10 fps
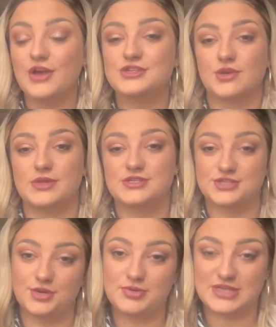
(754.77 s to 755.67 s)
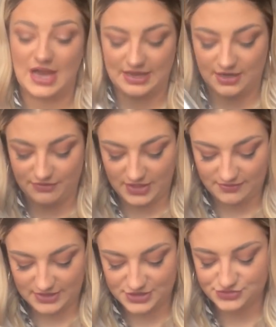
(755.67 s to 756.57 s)
So it's super dark and I really,
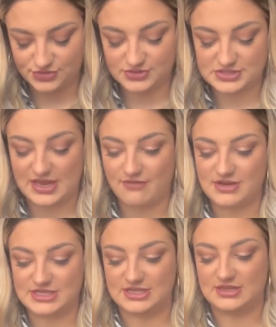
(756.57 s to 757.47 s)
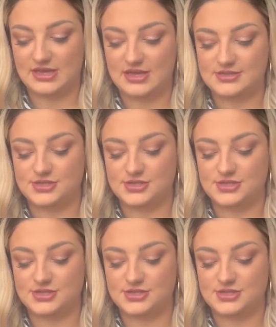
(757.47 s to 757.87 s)
really struggle to get ready in there.